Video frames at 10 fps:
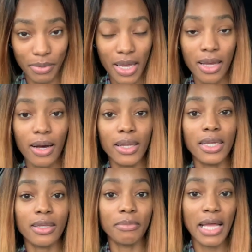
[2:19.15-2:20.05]
Okay, God
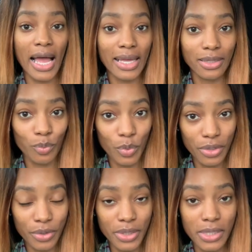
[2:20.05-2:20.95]
let them die in the
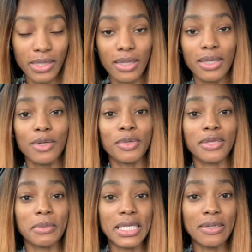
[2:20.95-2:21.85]
wilderness, and then there was
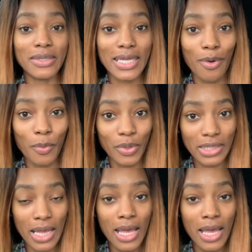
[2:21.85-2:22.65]
some leaders that was